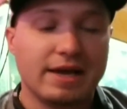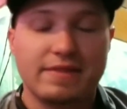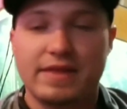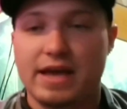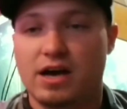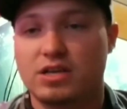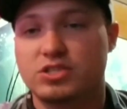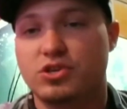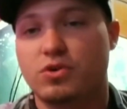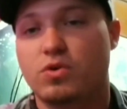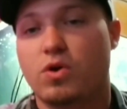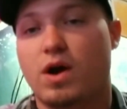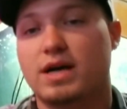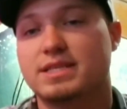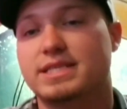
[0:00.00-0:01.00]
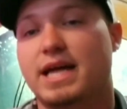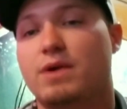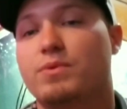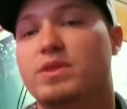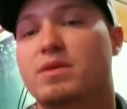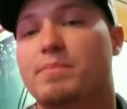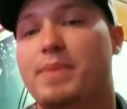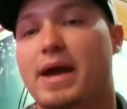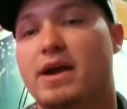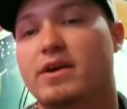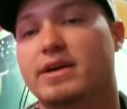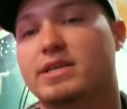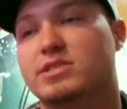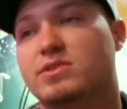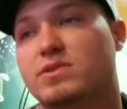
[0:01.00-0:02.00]
They also cross that with a
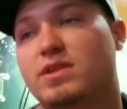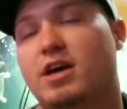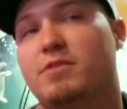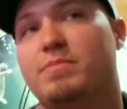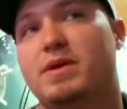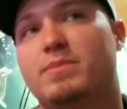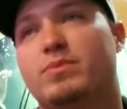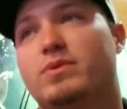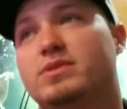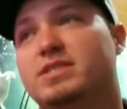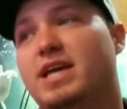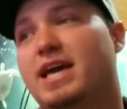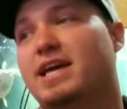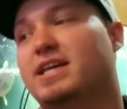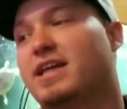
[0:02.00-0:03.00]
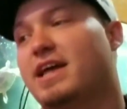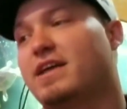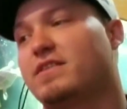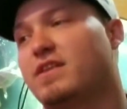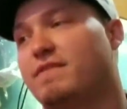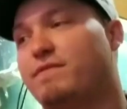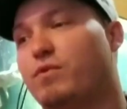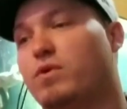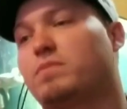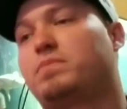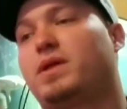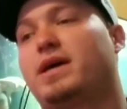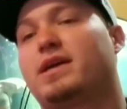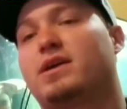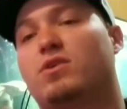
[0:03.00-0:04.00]
parrot. So a lot of people will take like that 4
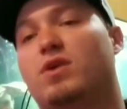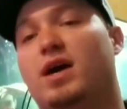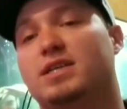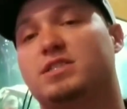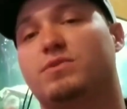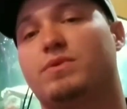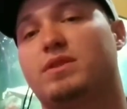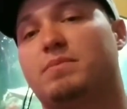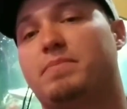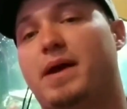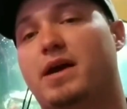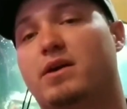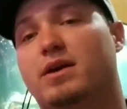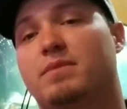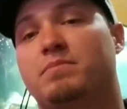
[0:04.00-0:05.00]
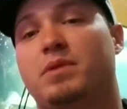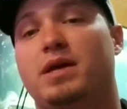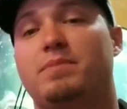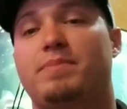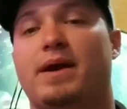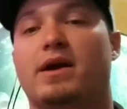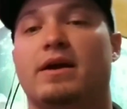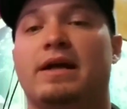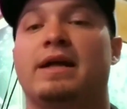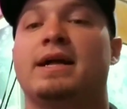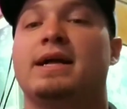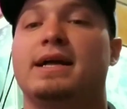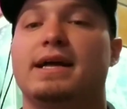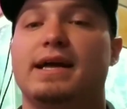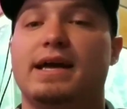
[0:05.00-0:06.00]
blood and cross it with a parrot, blood parrot,
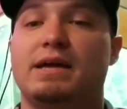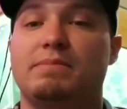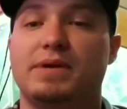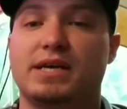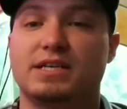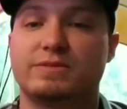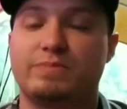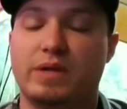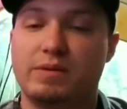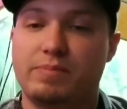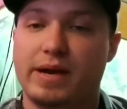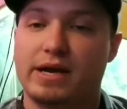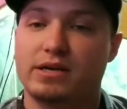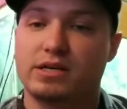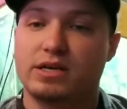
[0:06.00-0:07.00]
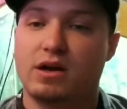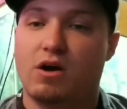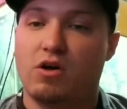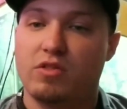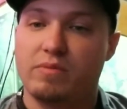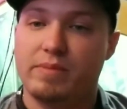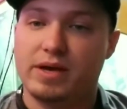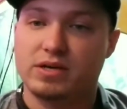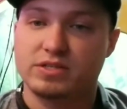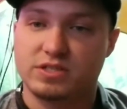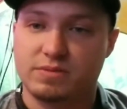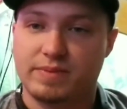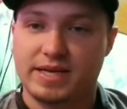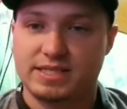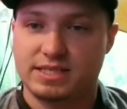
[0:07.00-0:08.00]
and because blood parrot, all the
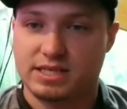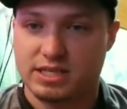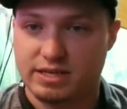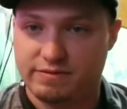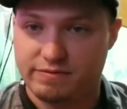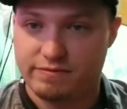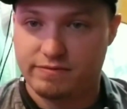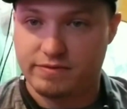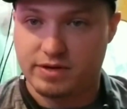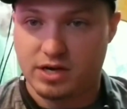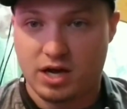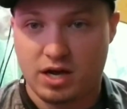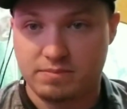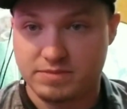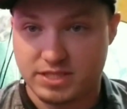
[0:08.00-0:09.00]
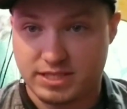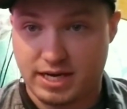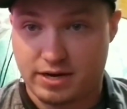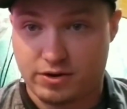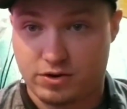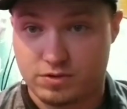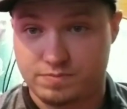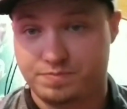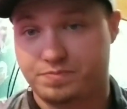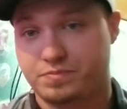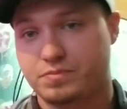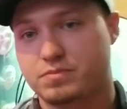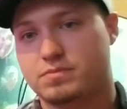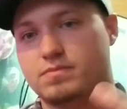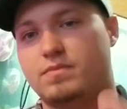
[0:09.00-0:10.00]
males are basically sterile.
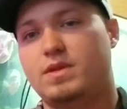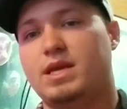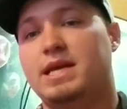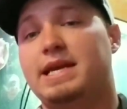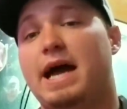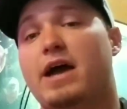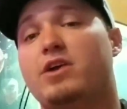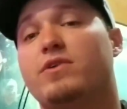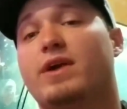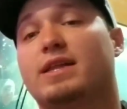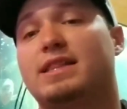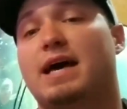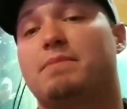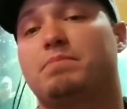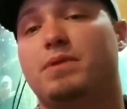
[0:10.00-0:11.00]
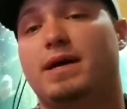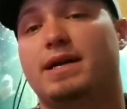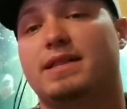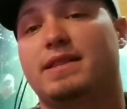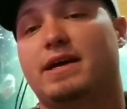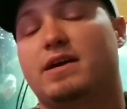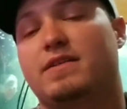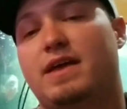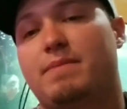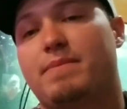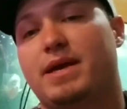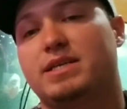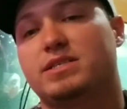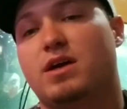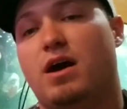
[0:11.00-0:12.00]
Now you get that blood in there, and that
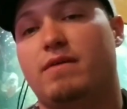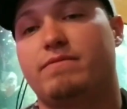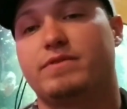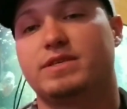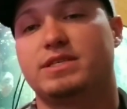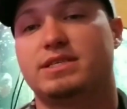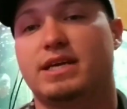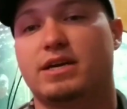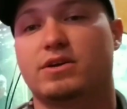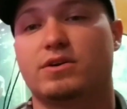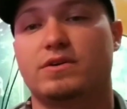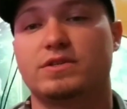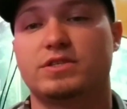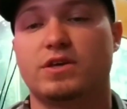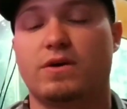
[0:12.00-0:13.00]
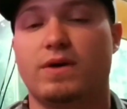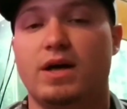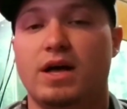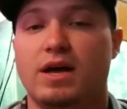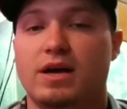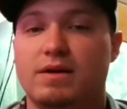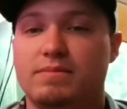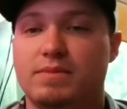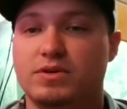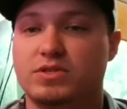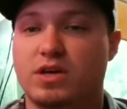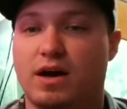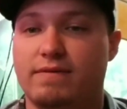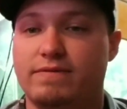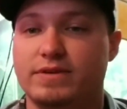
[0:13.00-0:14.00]
makes Confas sterile. So most
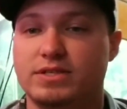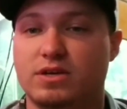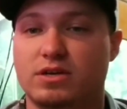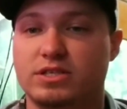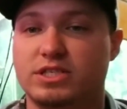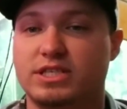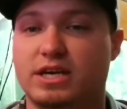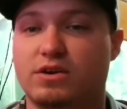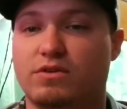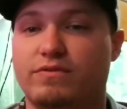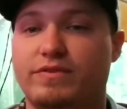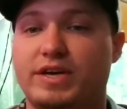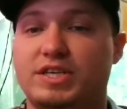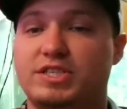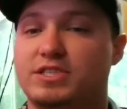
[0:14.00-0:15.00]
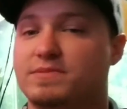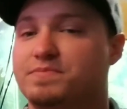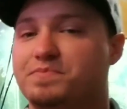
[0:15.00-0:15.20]
Confas are sterile fish.